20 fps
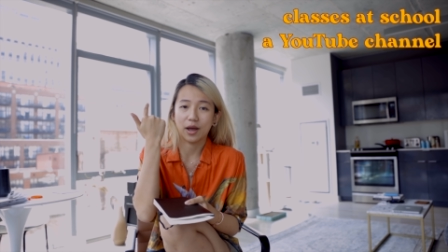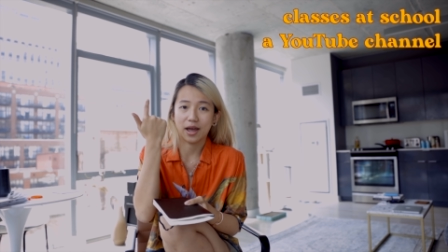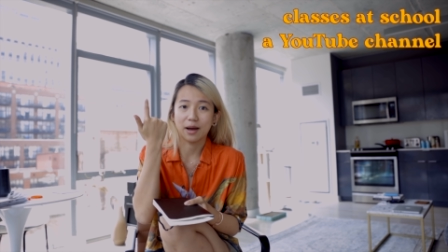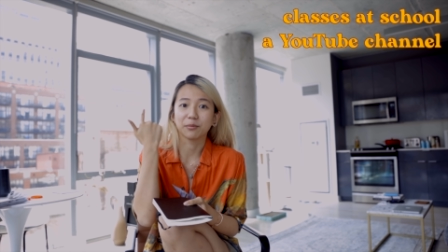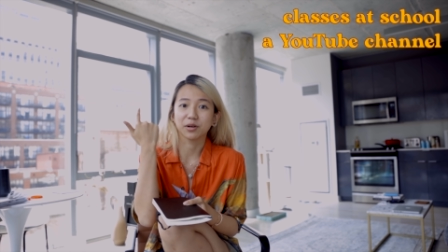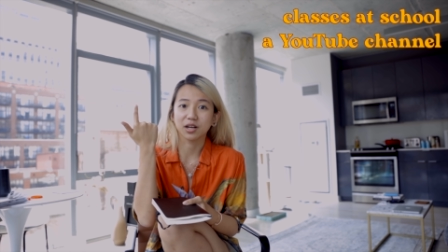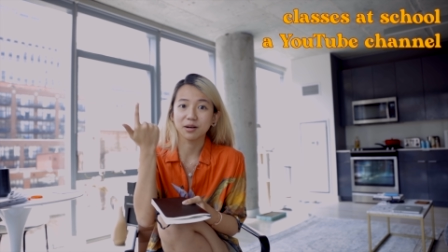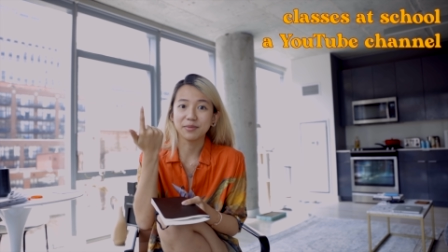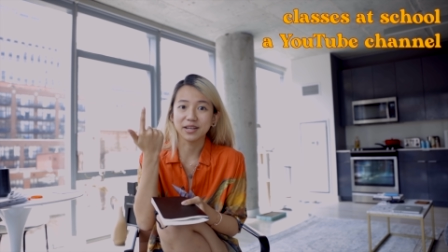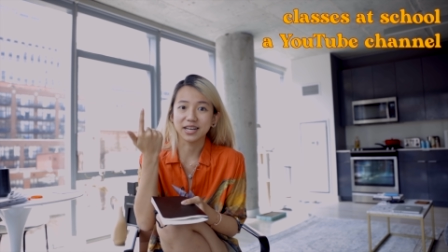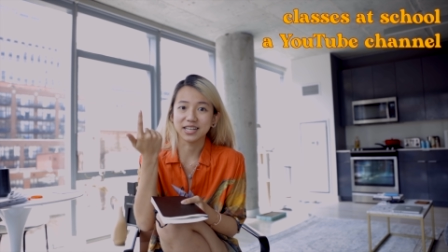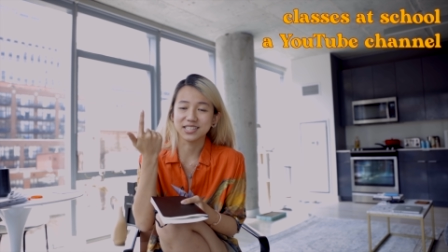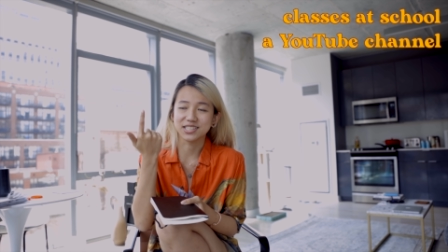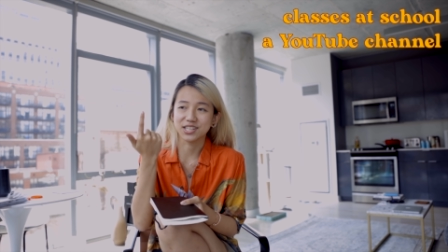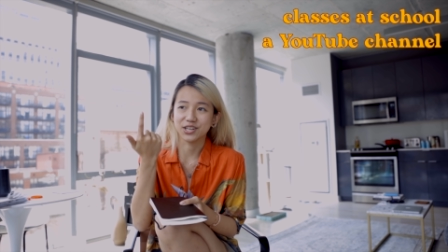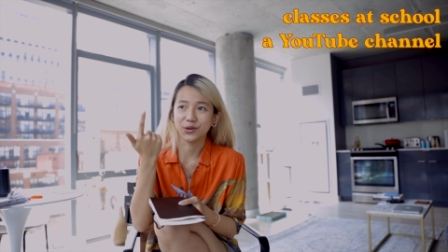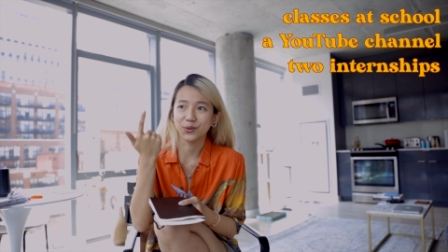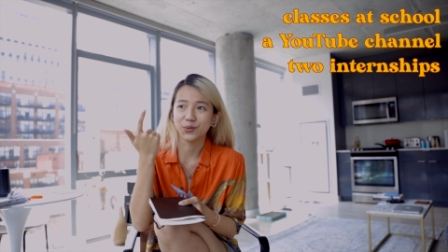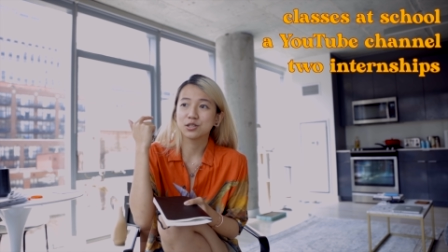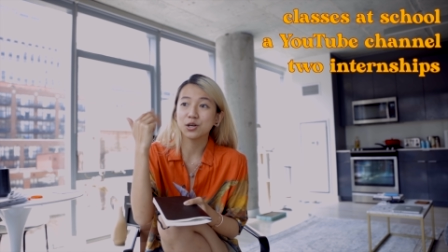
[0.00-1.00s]
am committed
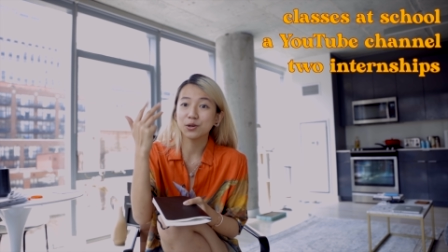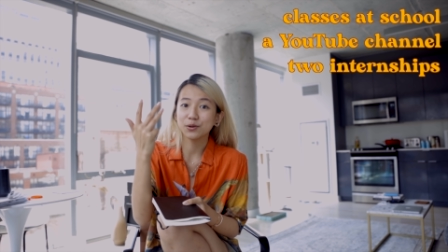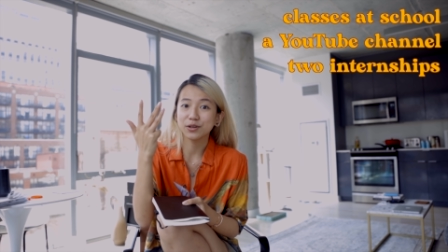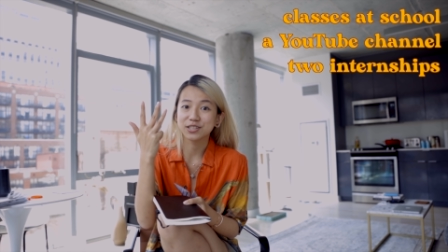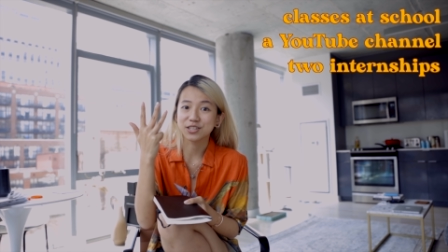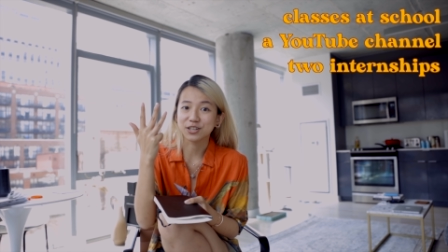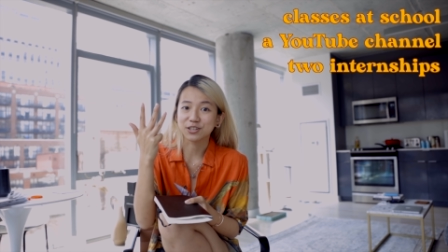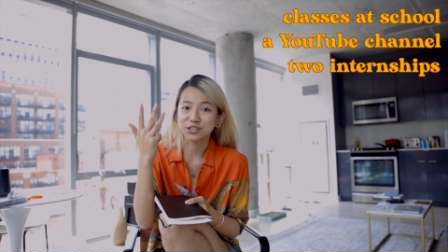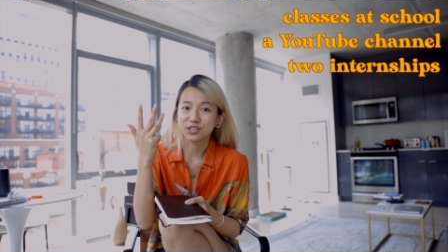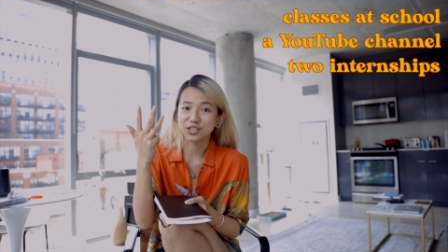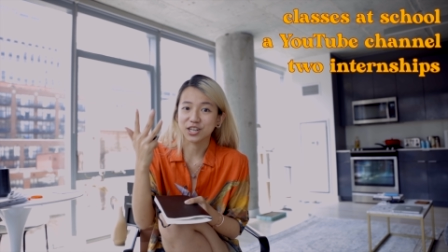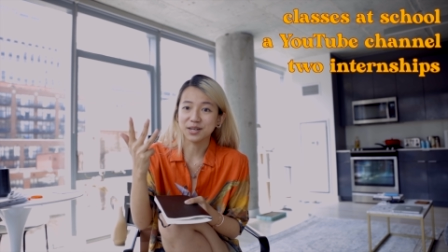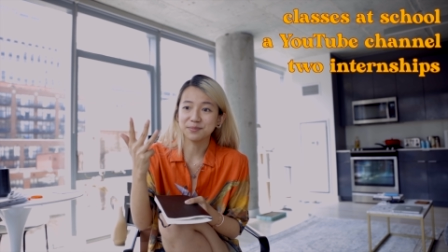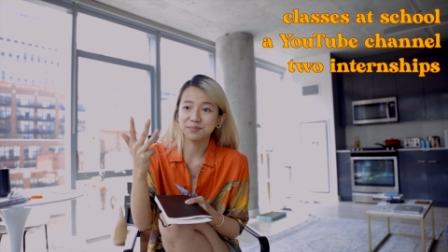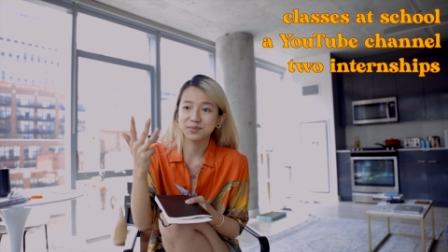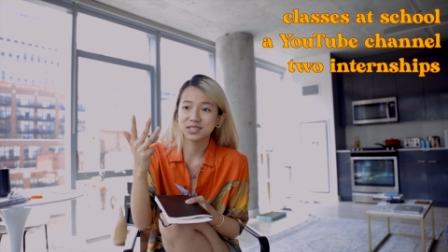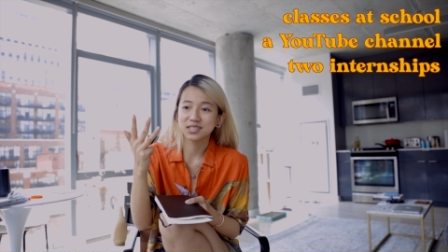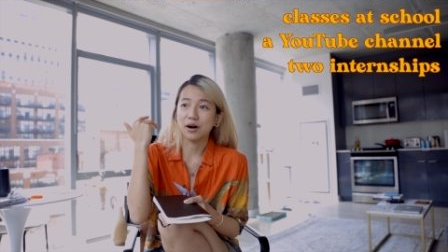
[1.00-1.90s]
to, two internships,